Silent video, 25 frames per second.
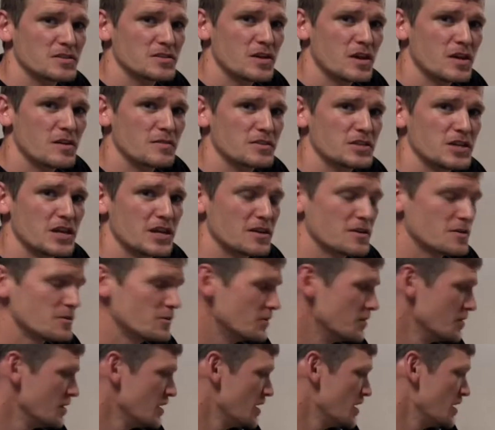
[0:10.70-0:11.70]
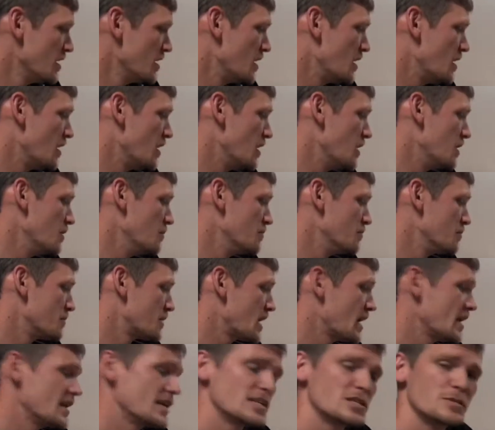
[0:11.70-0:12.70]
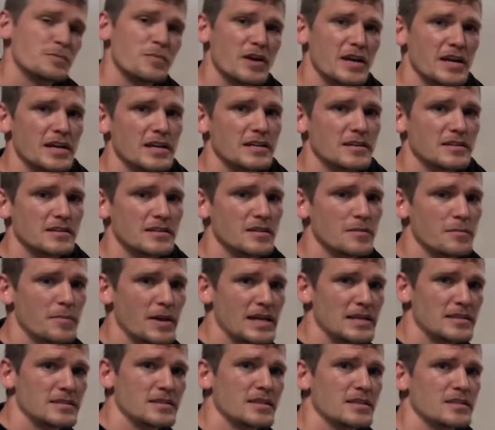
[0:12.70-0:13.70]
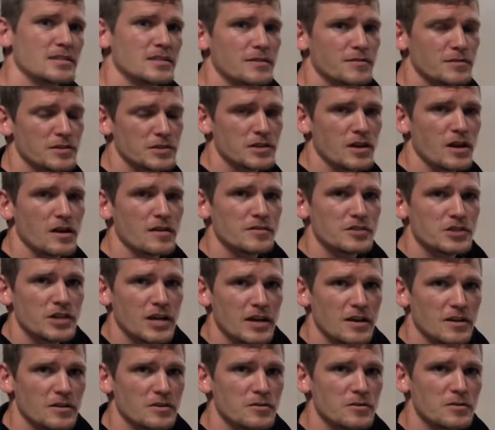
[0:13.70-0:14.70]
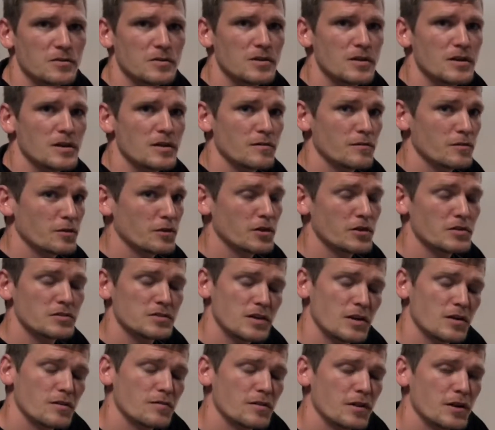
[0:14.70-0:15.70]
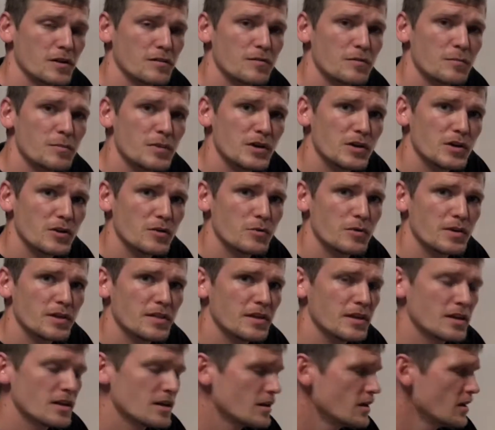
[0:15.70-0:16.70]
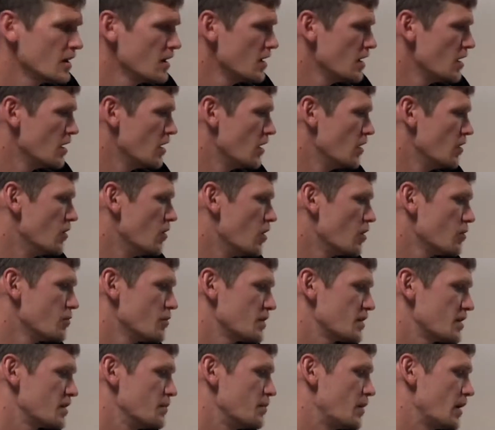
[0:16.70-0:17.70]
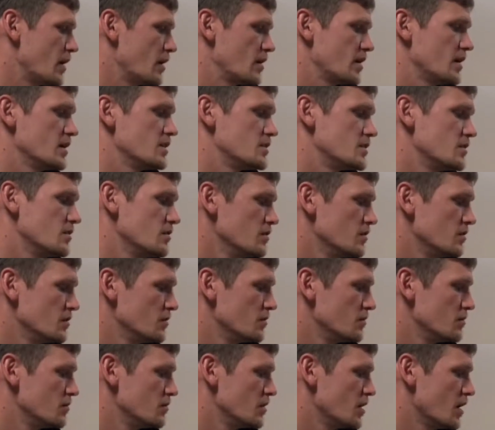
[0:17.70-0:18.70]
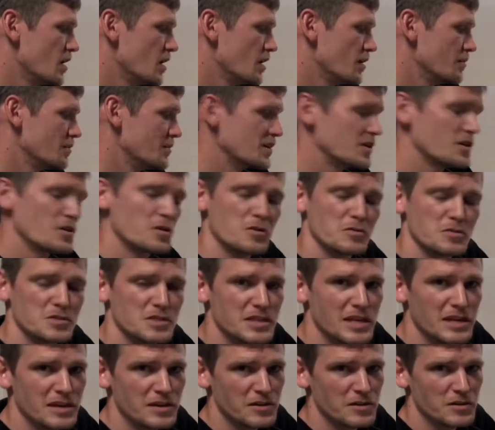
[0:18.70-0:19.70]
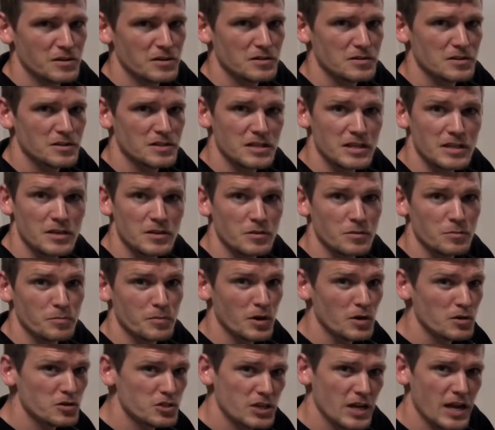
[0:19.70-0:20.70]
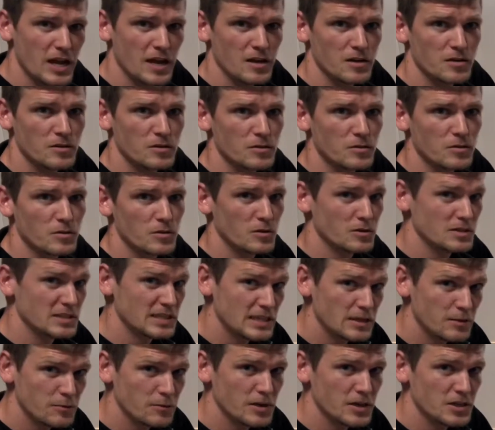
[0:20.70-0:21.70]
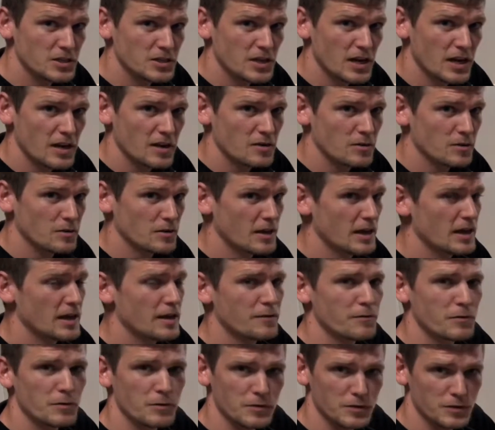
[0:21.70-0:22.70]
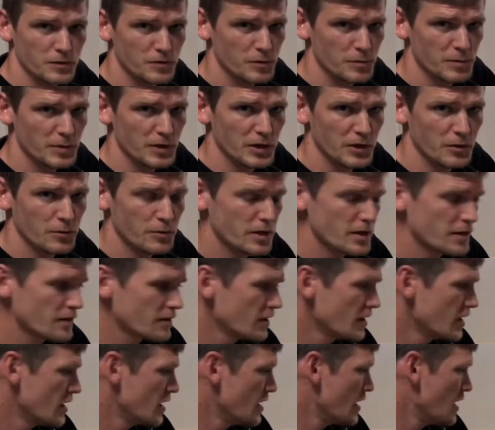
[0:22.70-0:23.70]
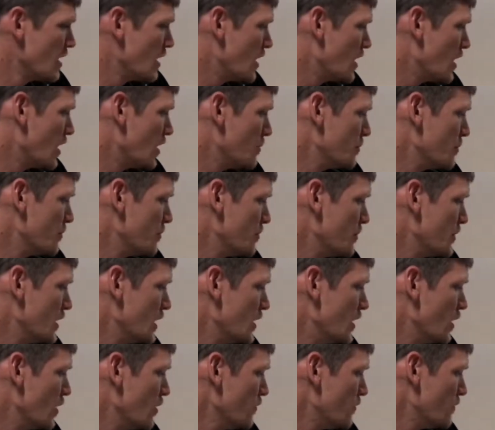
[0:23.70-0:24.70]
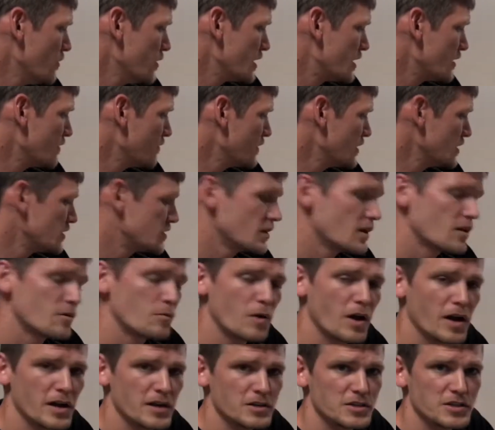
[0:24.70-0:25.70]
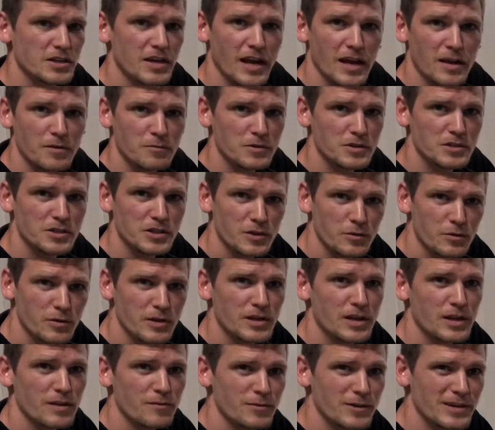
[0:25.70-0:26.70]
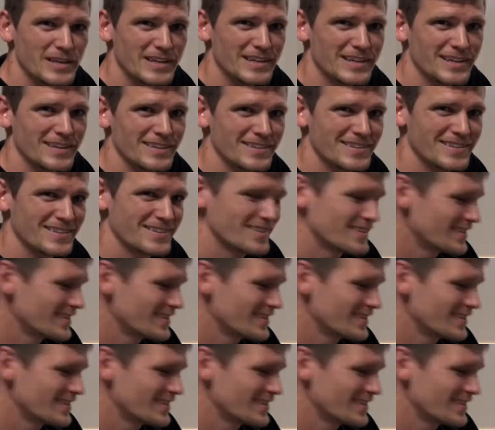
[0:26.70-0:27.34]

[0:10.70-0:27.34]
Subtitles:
Soft Shackle. Kind of explain the basics of a Soft Shackle for those that aren't very familiar with it, along with comparing it to the good old standard steel bow shackle or D-ring shackle that everyone's familiar with, and hopefully convince you on why you should add one to your recovery kit.